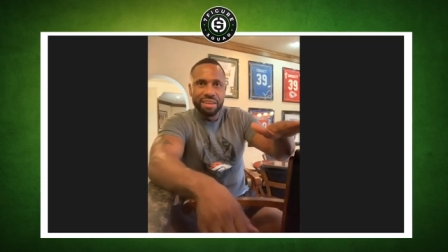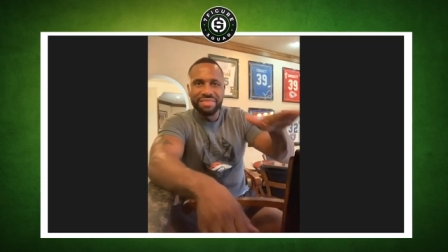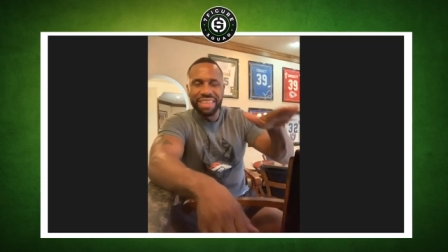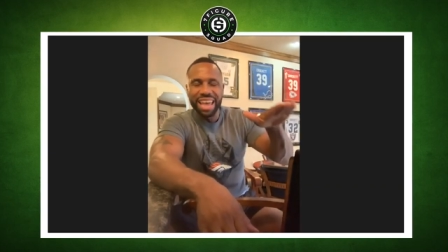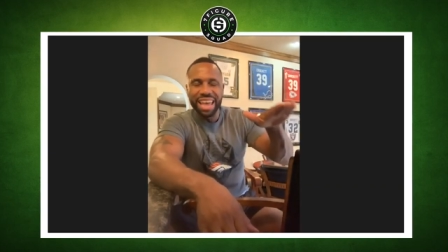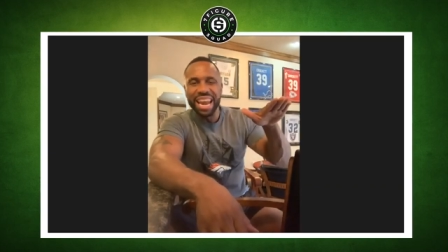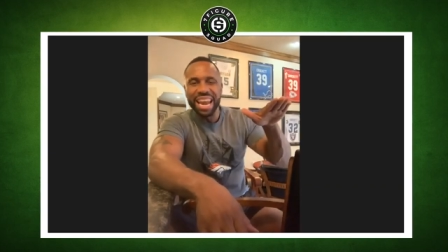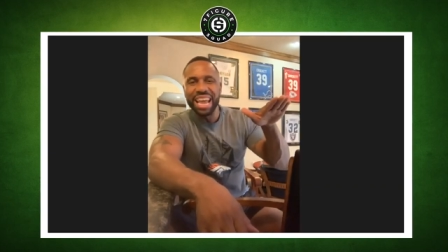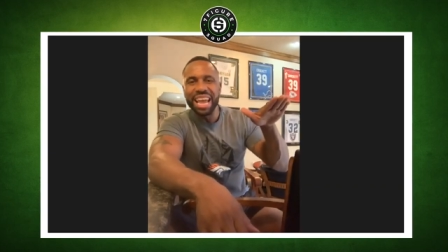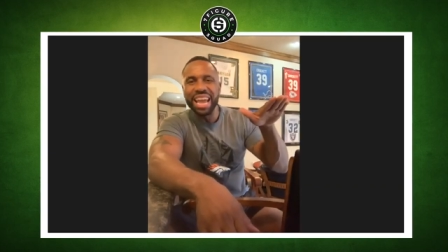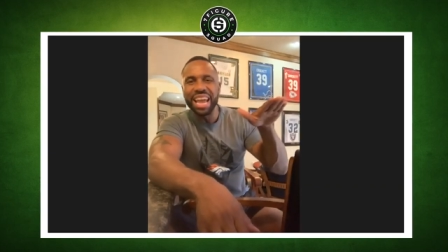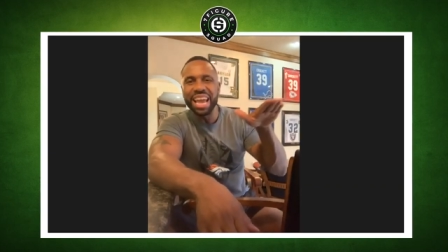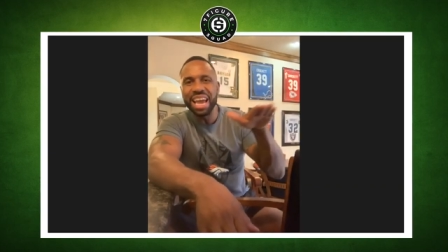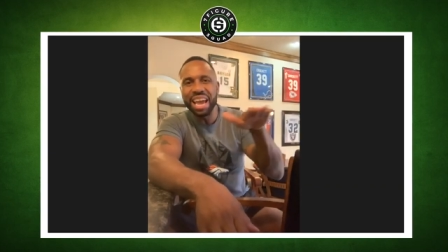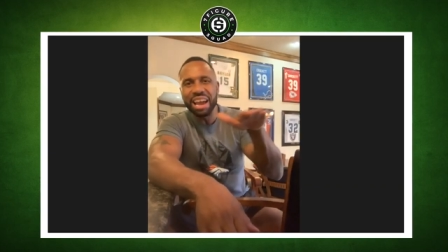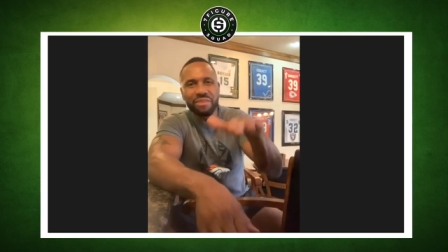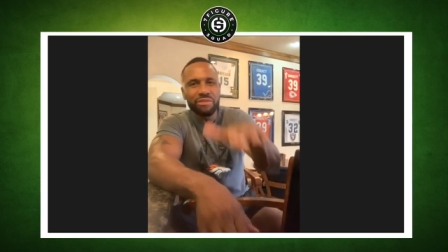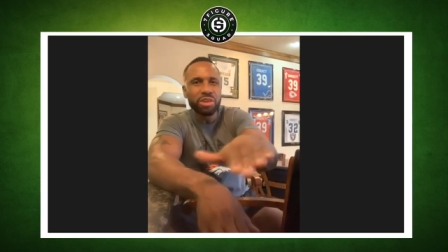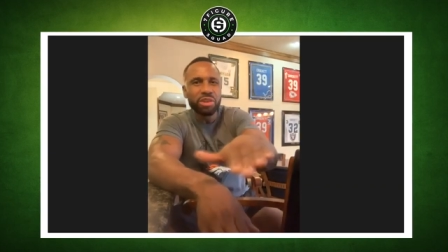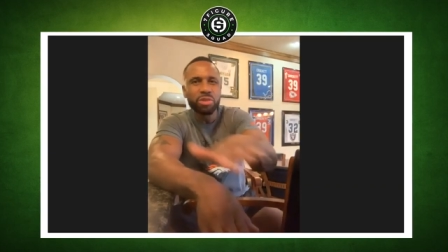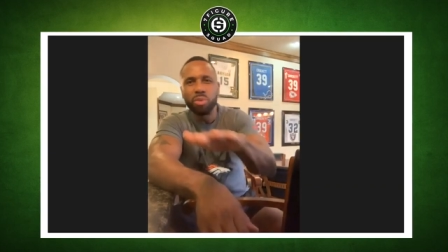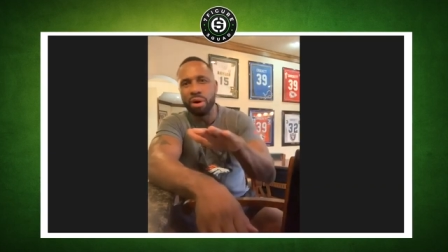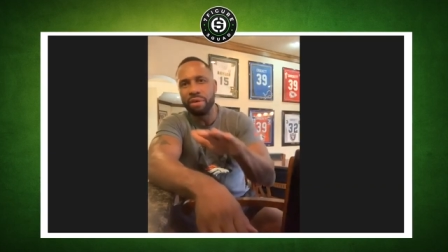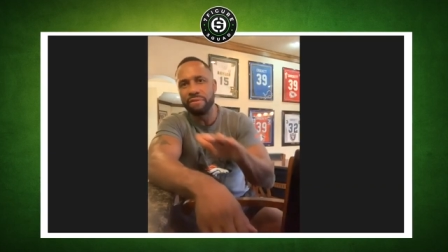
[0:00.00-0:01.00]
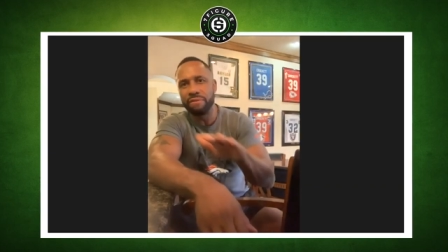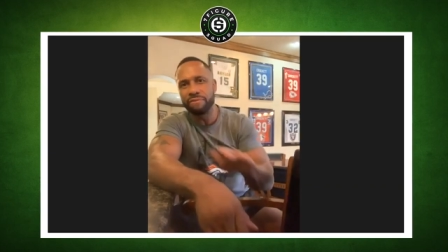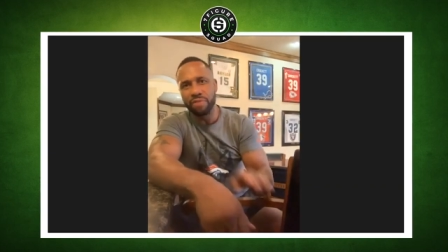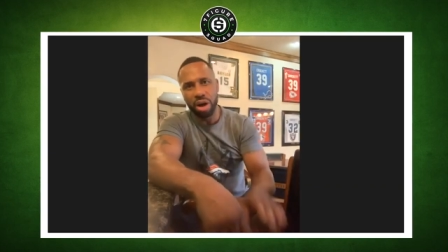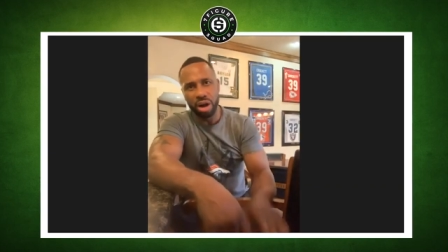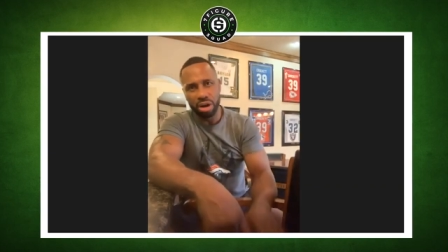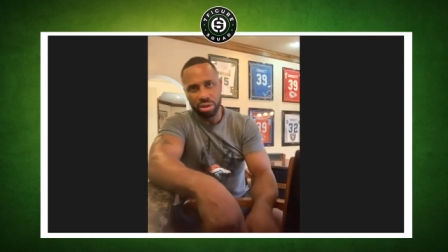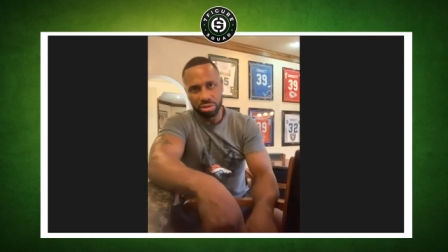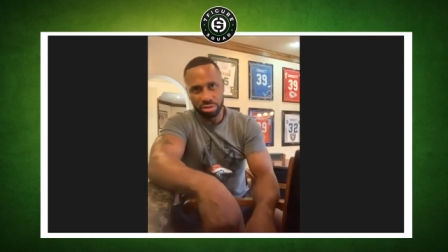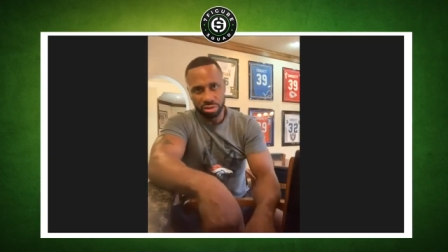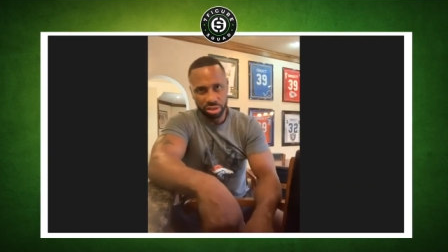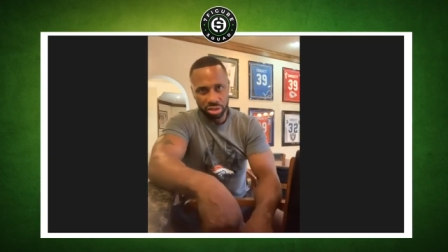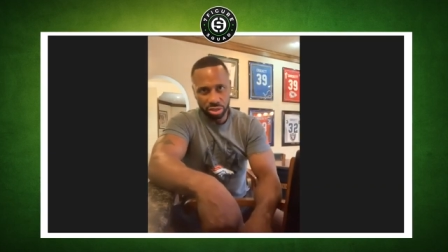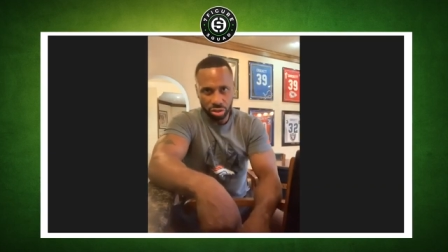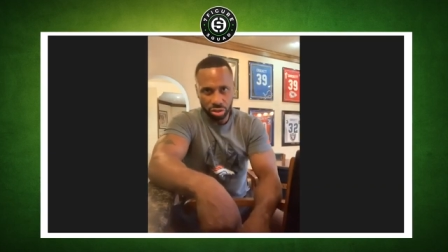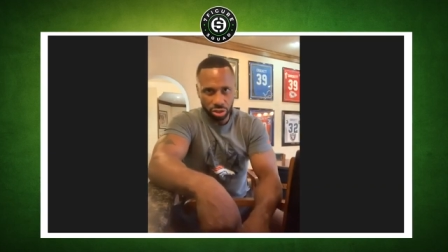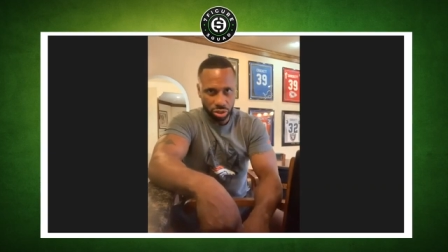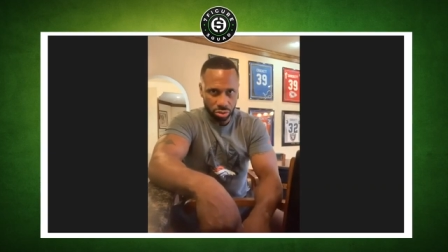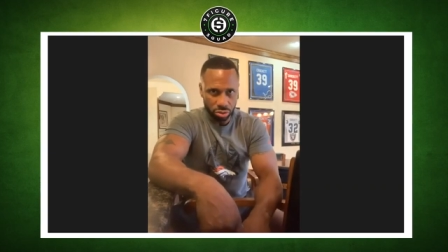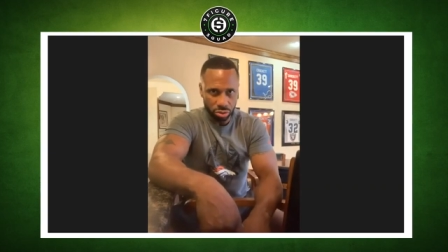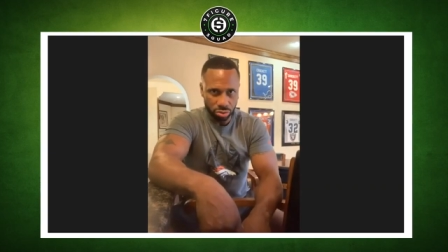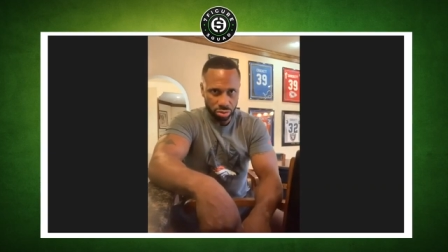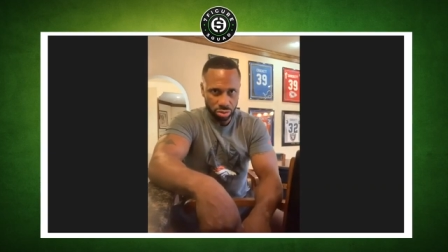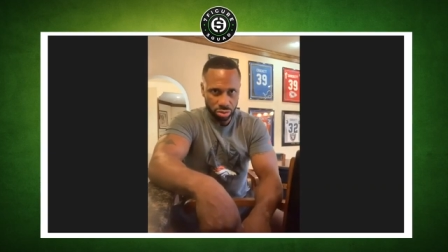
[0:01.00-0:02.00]
that everyone falls
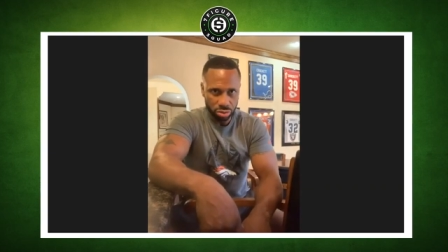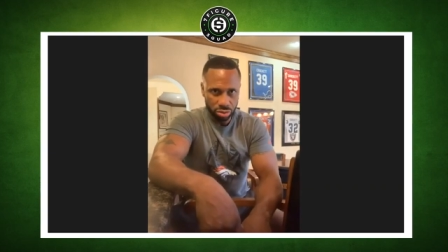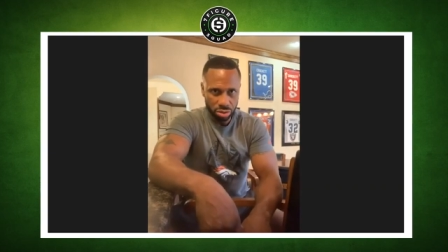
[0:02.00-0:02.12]
into.